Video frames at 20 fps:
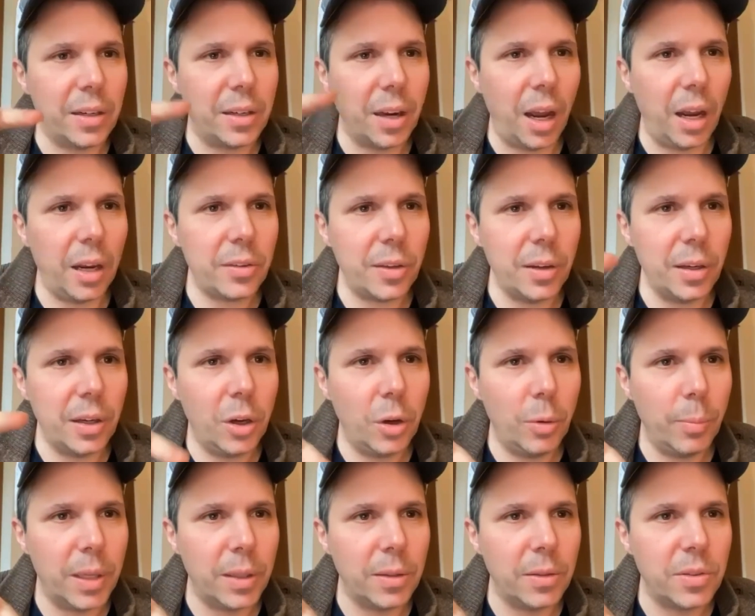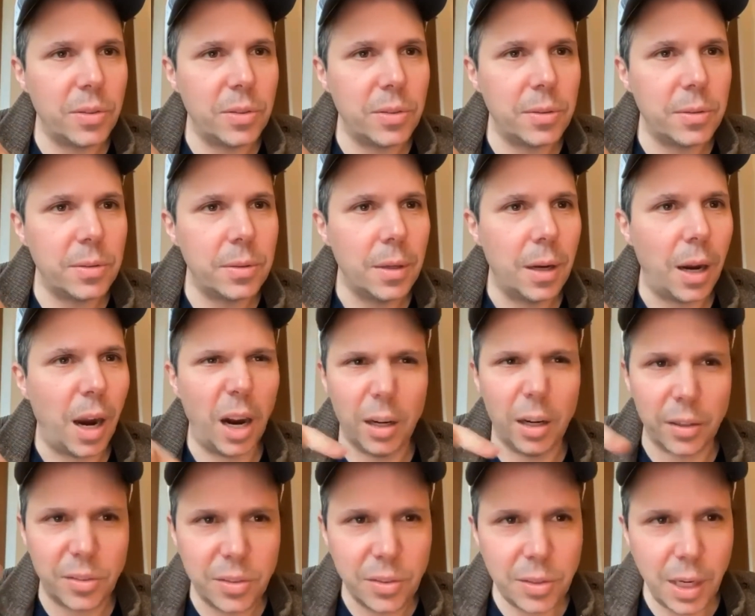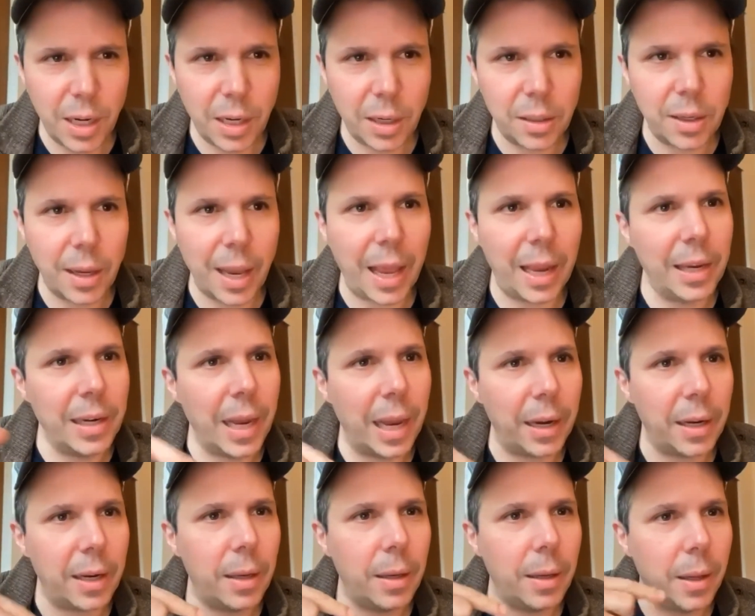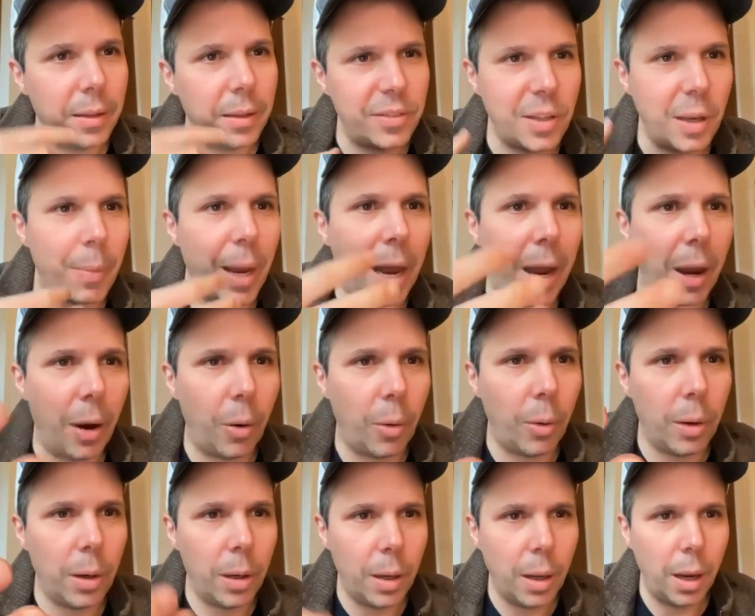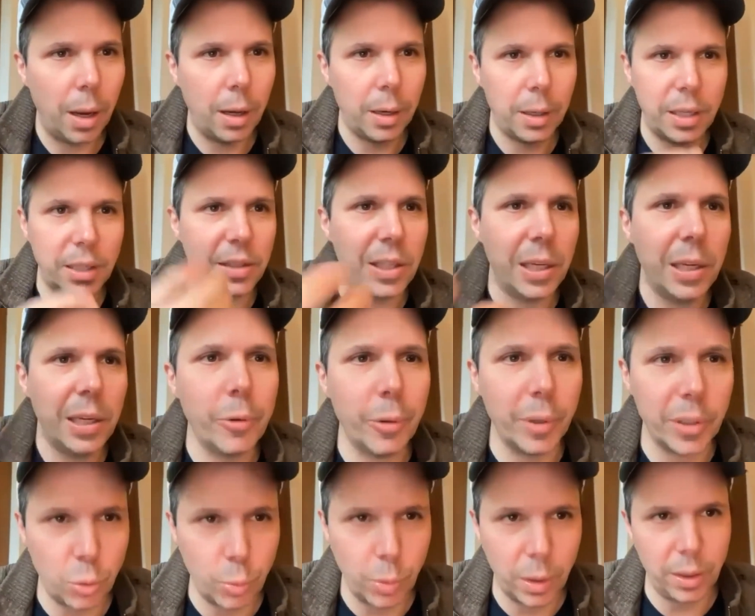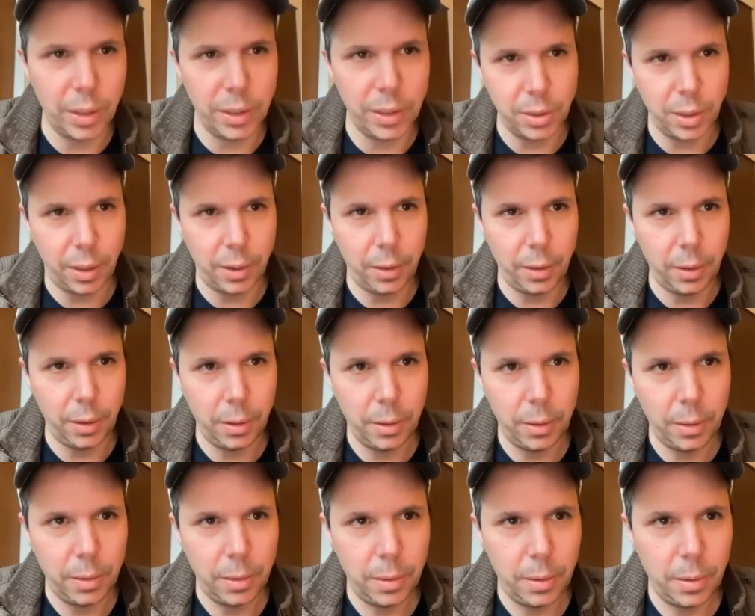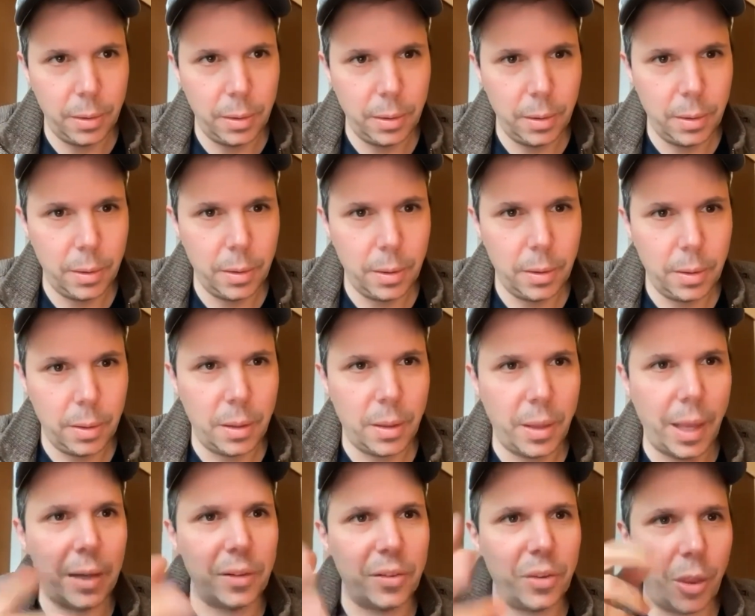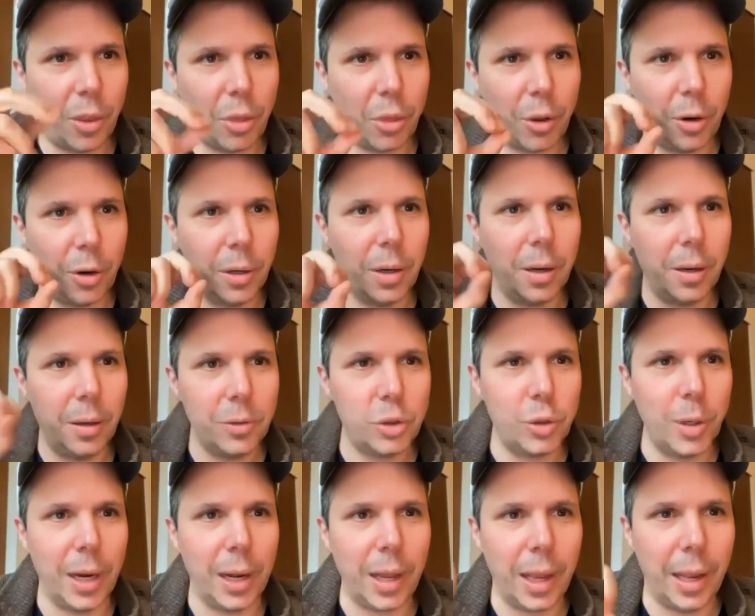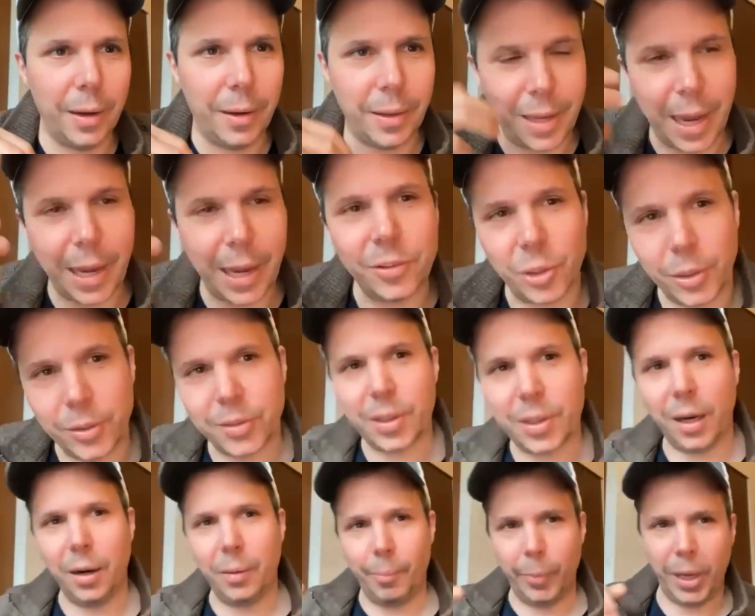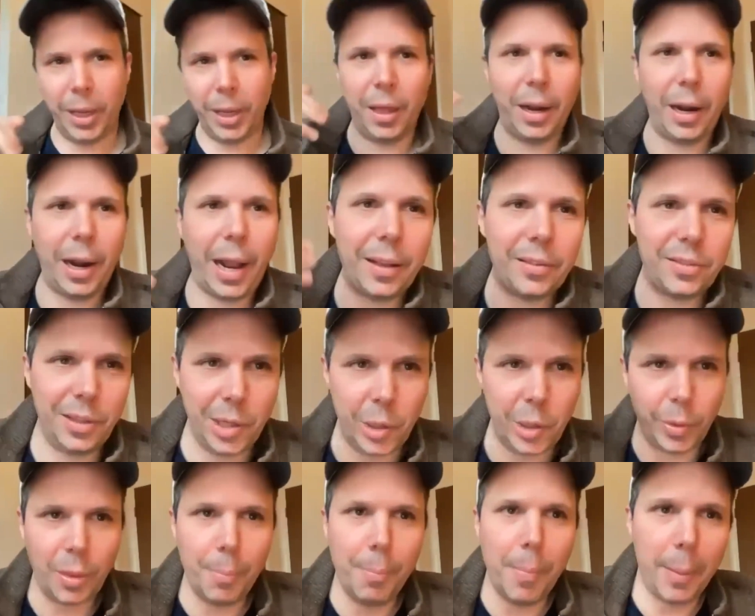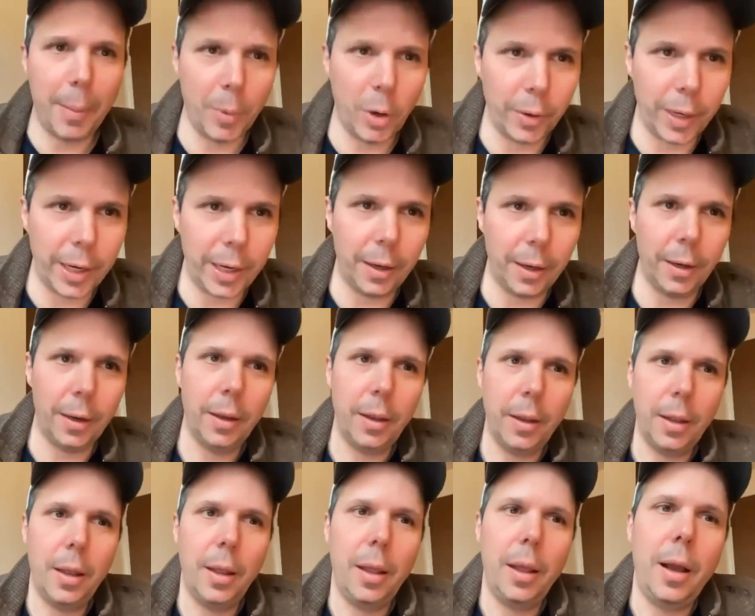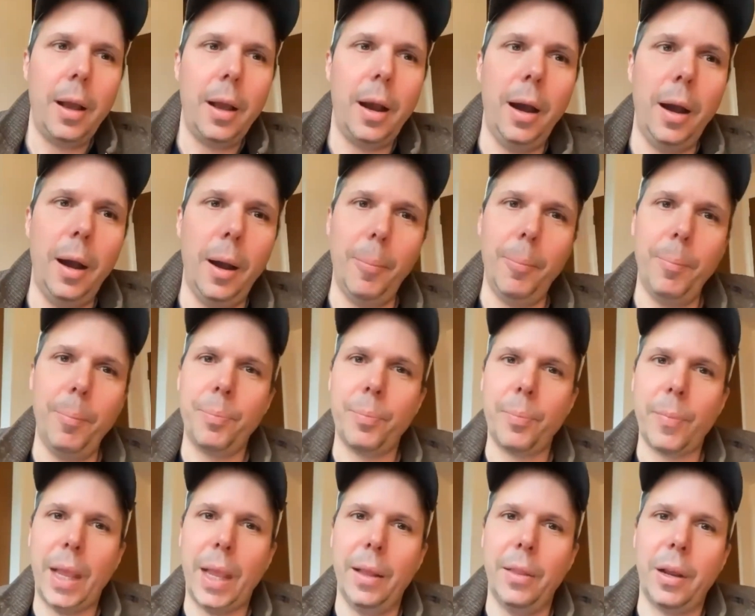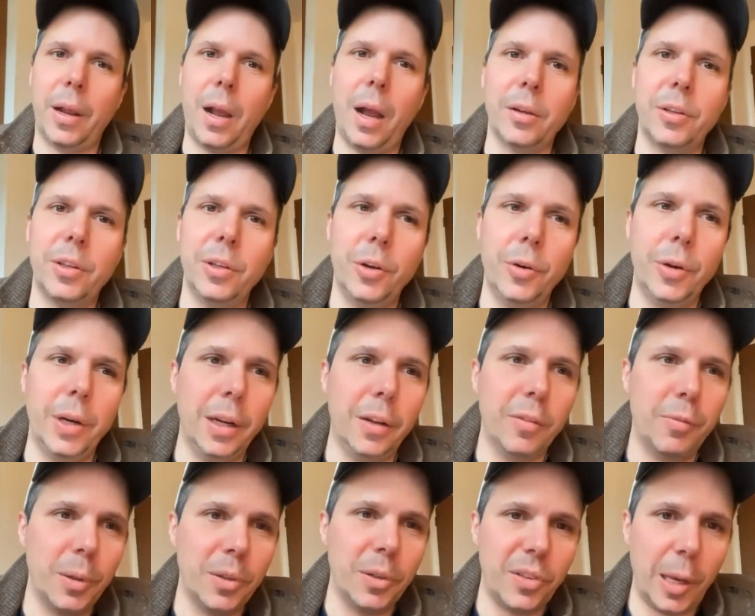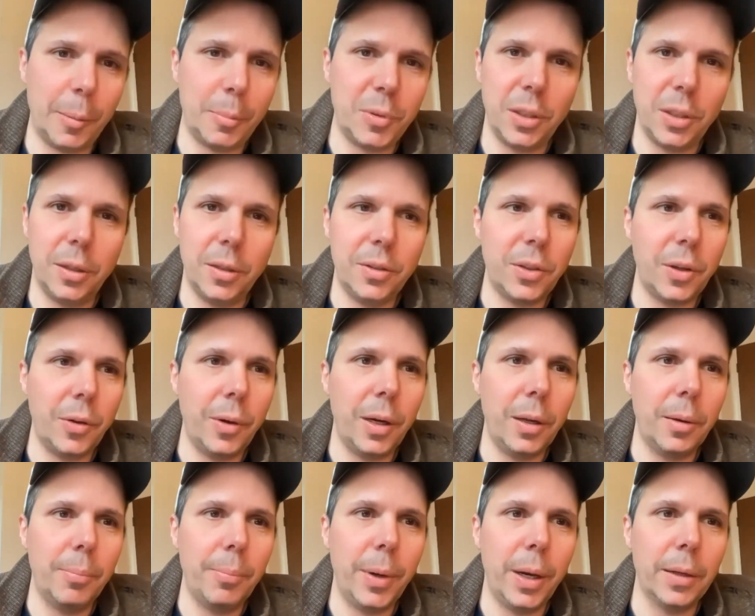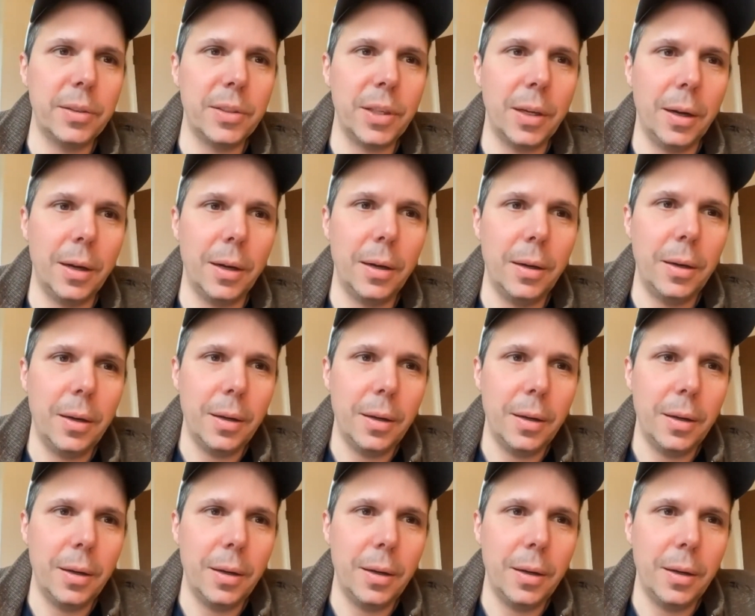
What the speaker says: dogs and humans are distinct and yet somehow continuous with each other? That's the third trick. And the answer is going to be that it has to do with memory and the continuity of perception and so on. But